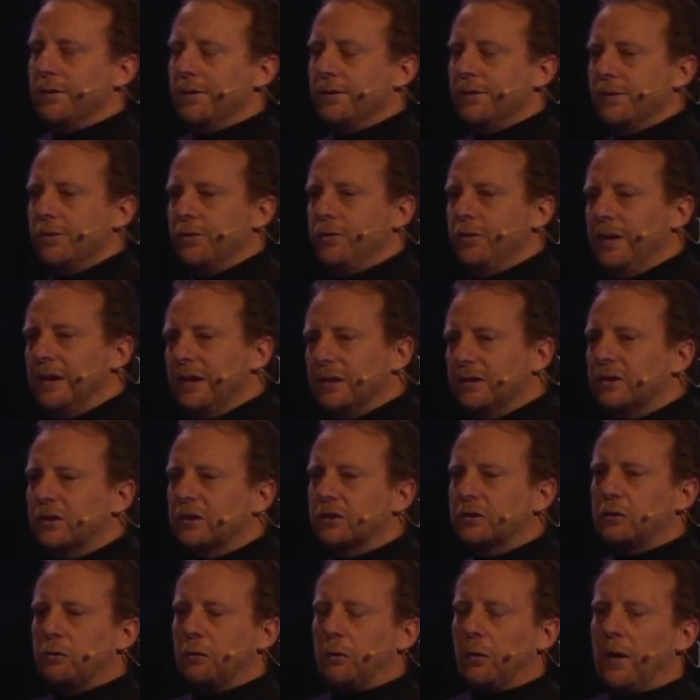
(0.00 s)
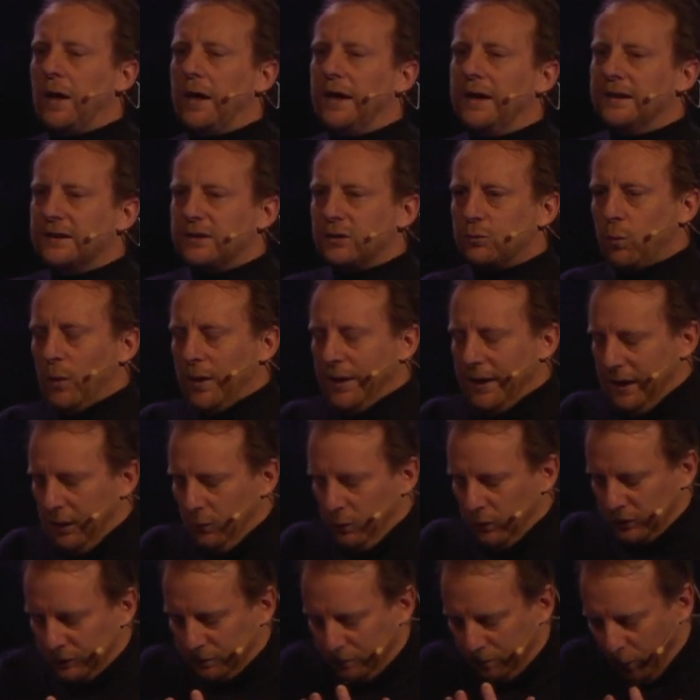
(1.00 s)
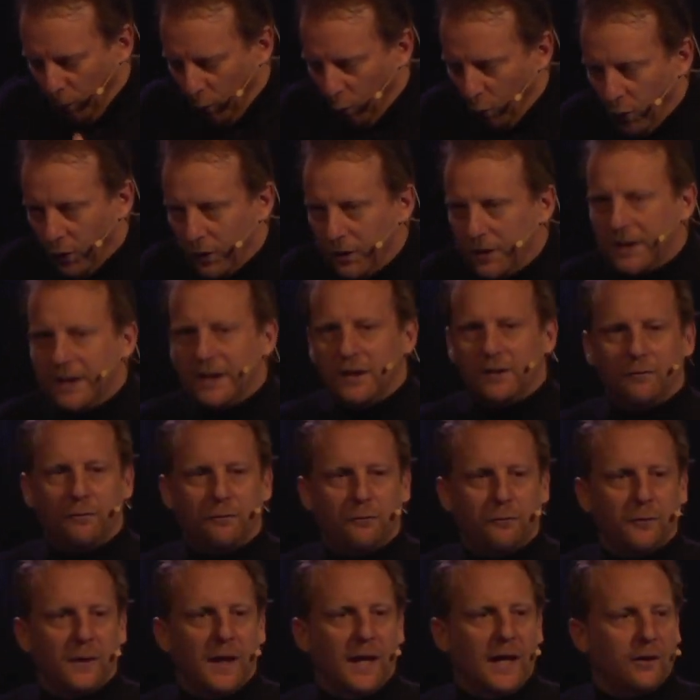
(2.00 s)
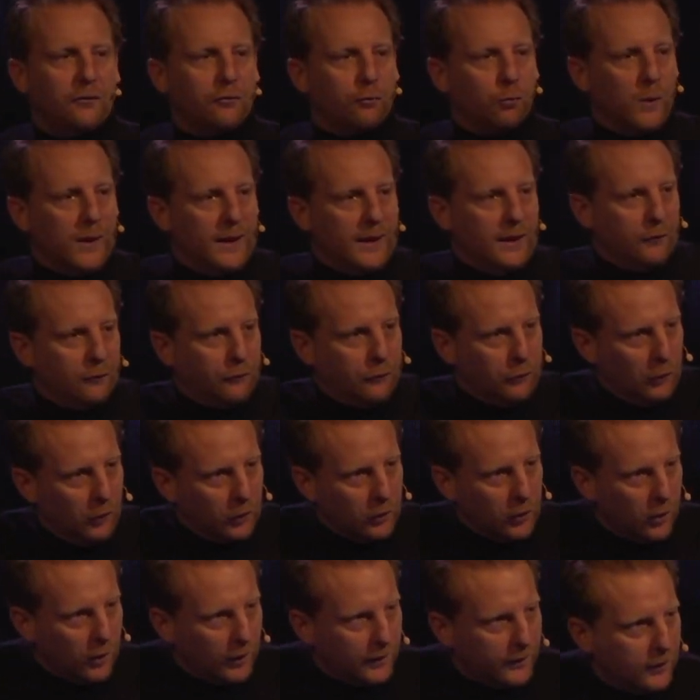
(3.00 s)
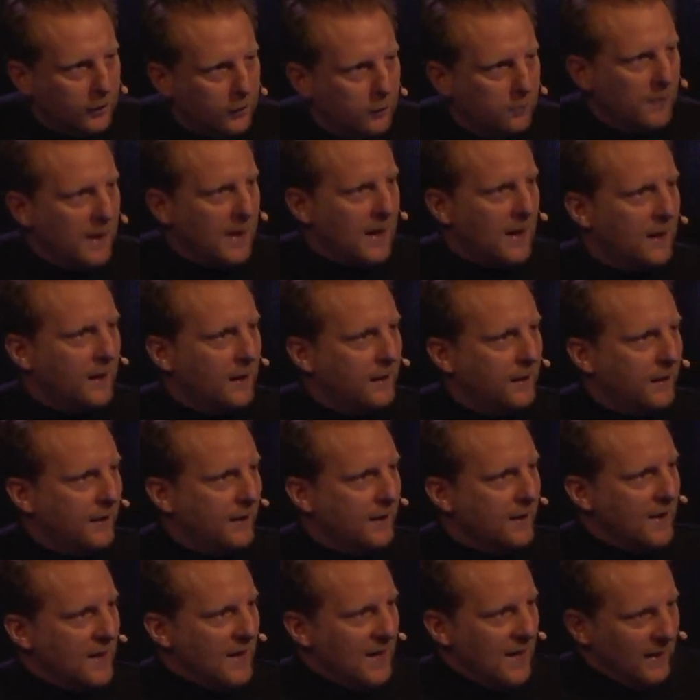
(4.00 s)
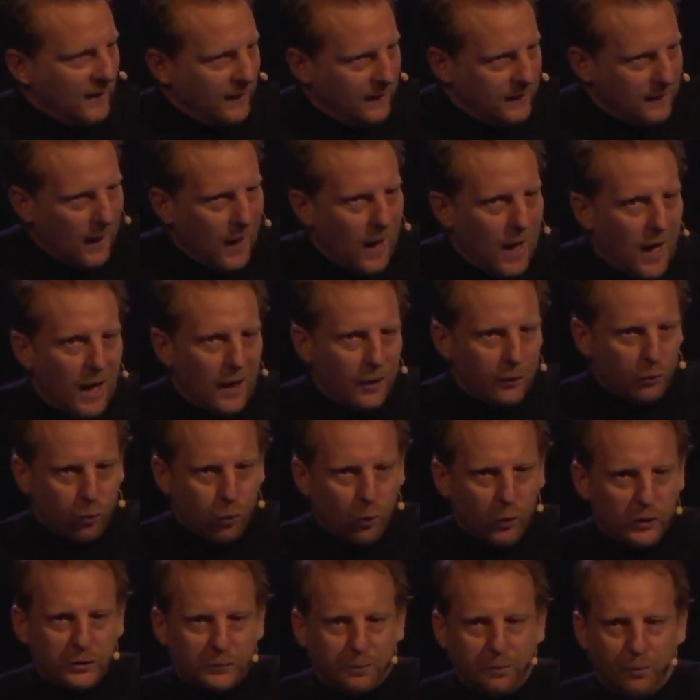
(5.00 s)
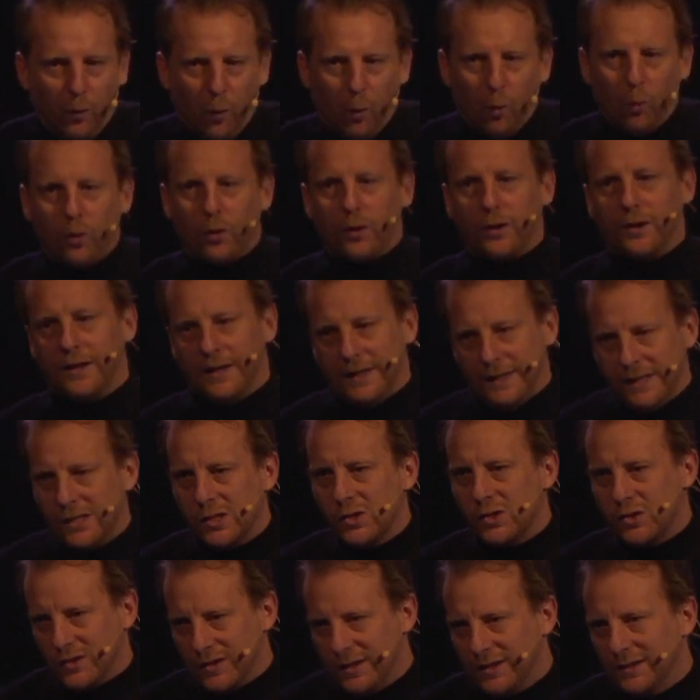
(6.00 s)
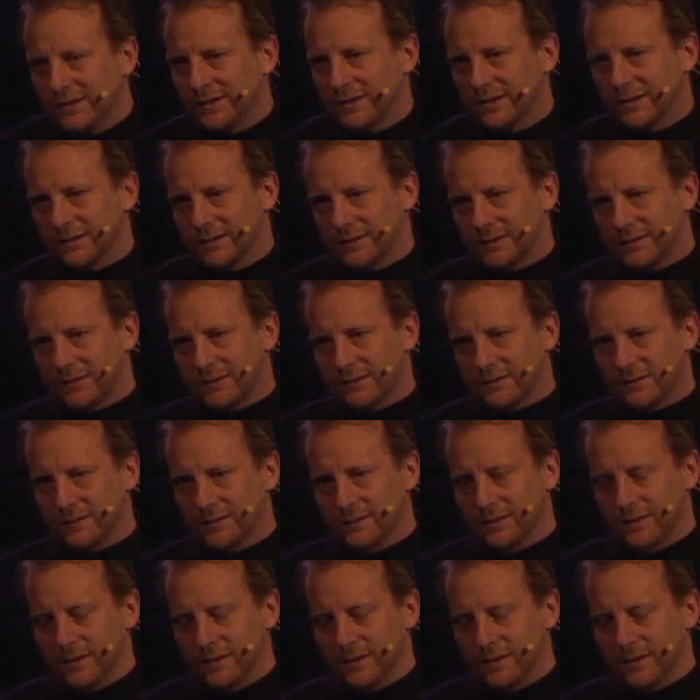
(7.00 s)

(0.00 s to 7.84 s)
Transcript: Jesus Christ, when he was born in flesh, when he took on humanity, God was born in Jesus.